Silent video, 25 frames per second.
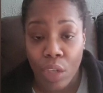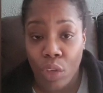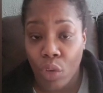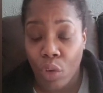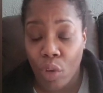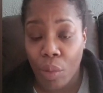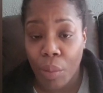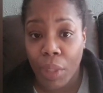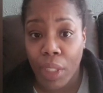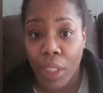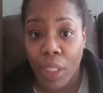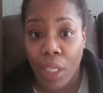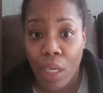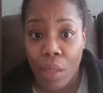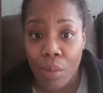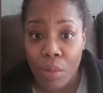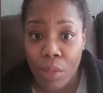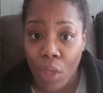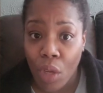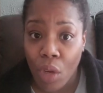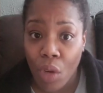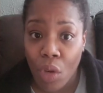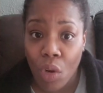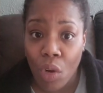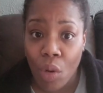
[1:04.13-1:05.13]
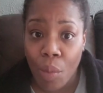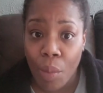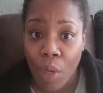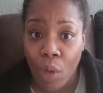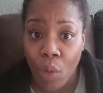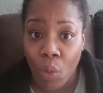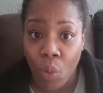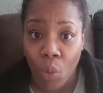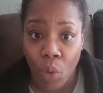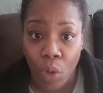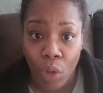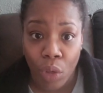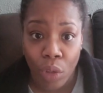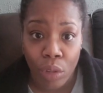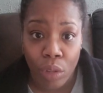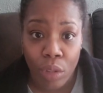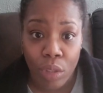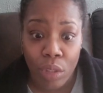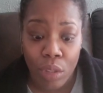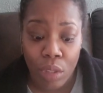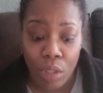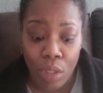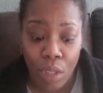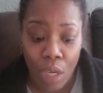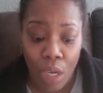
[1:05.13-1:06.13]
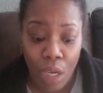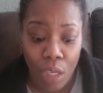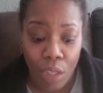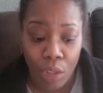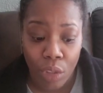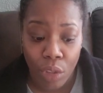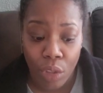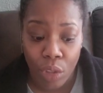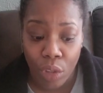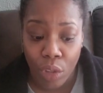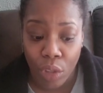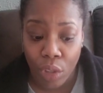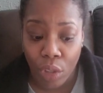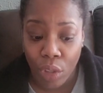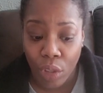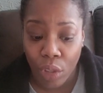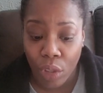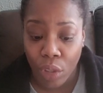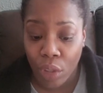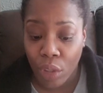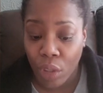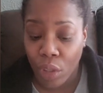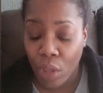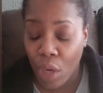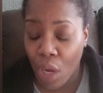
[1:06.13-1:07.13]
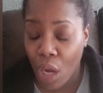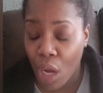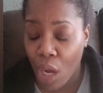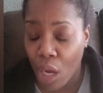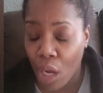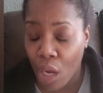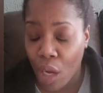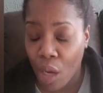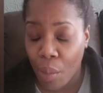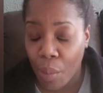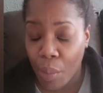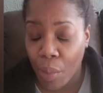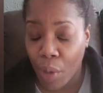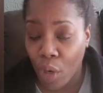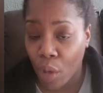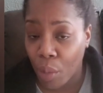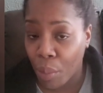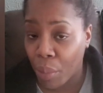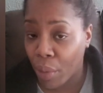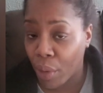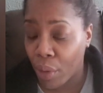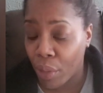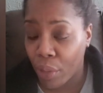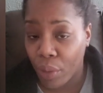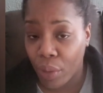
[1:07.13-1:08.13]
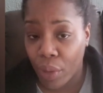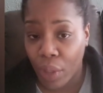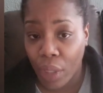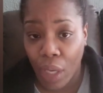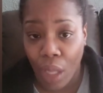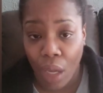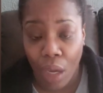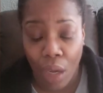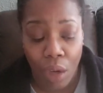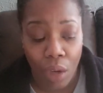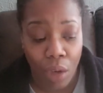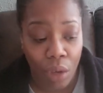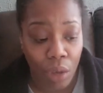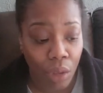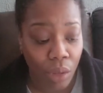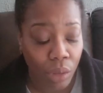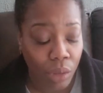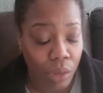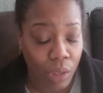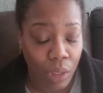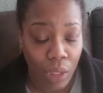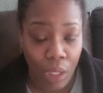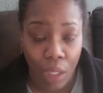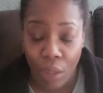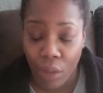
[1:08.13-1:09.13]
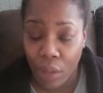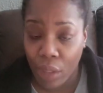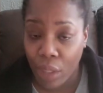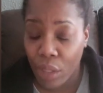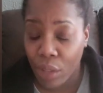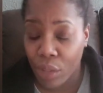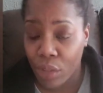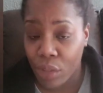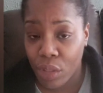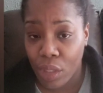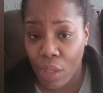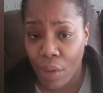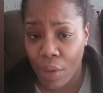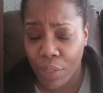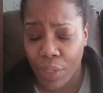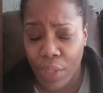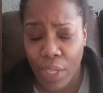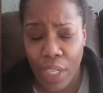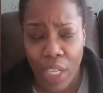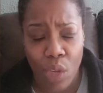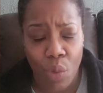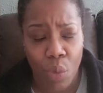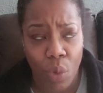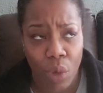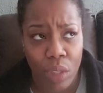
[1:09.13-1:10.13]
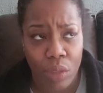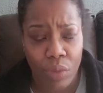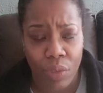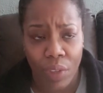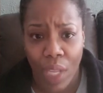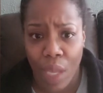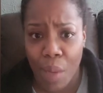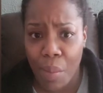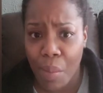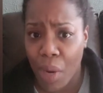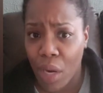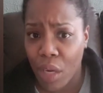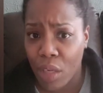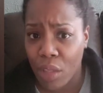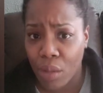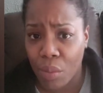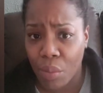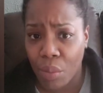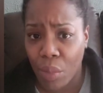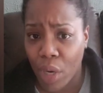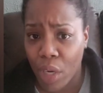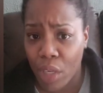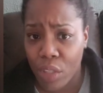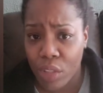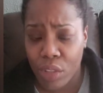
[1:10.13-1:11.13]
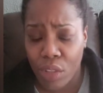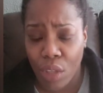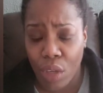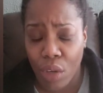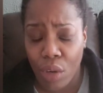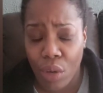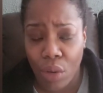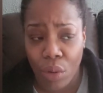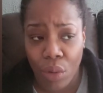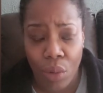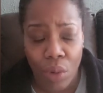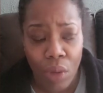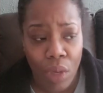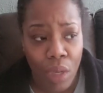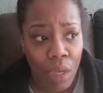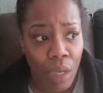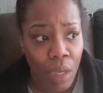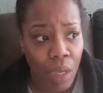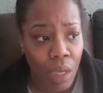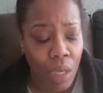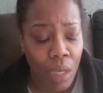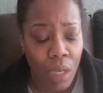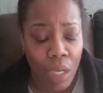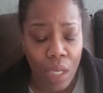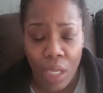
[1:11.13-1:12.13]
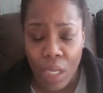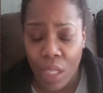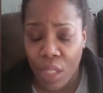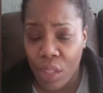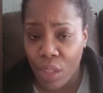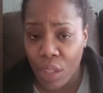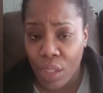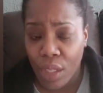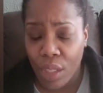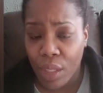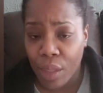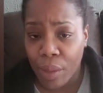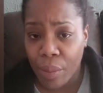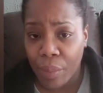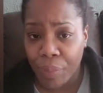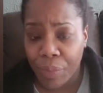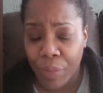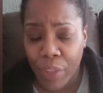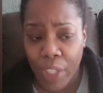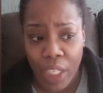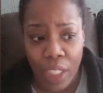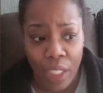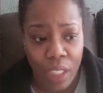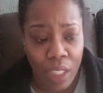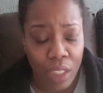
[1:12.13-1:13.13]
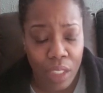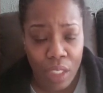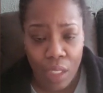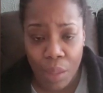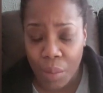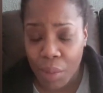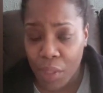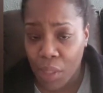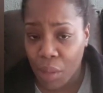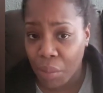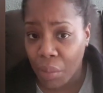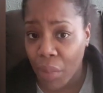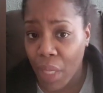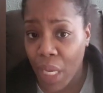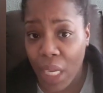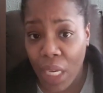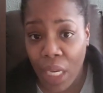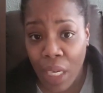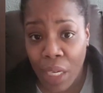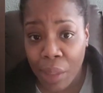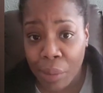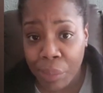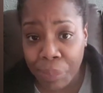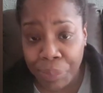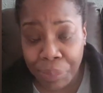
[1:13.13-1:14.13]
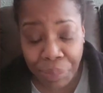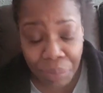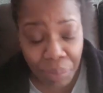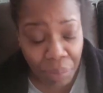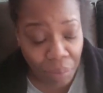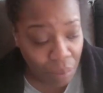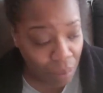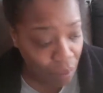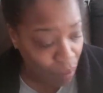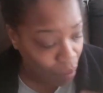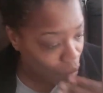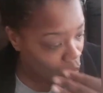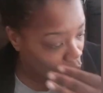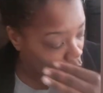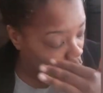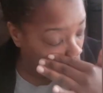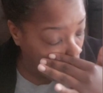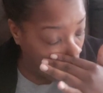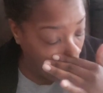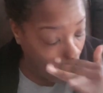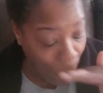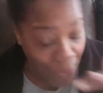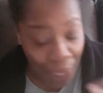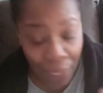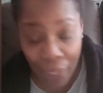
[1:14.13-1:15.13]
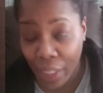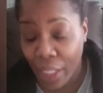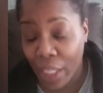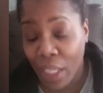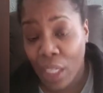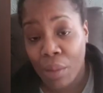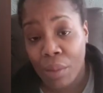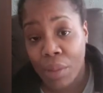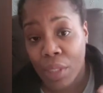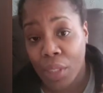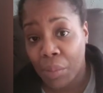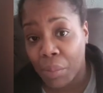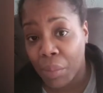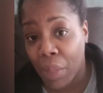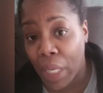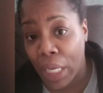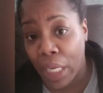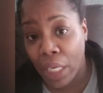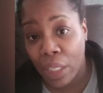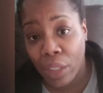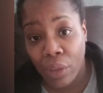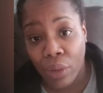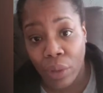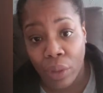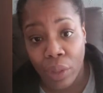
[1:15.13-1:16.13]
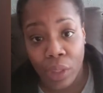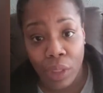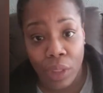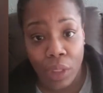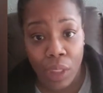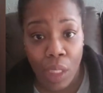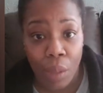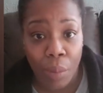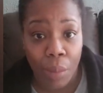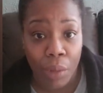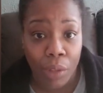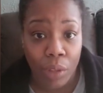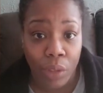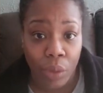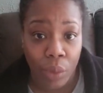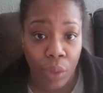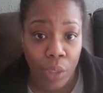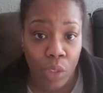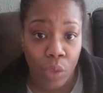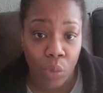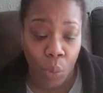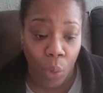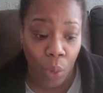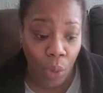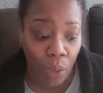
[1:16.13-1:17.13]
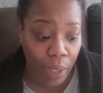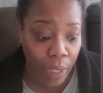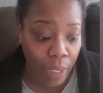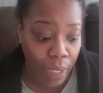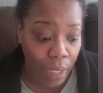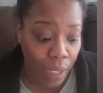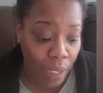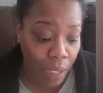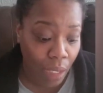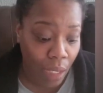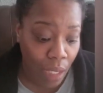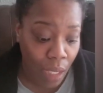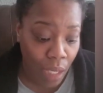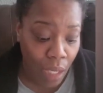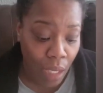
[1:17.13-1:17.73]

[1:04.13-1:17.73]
normally comes home and works under her brother-in-laws and all the other stuff. I think he works for like Marceau and them and gets him some money. Go ahead and get him some money during the summer, so he's working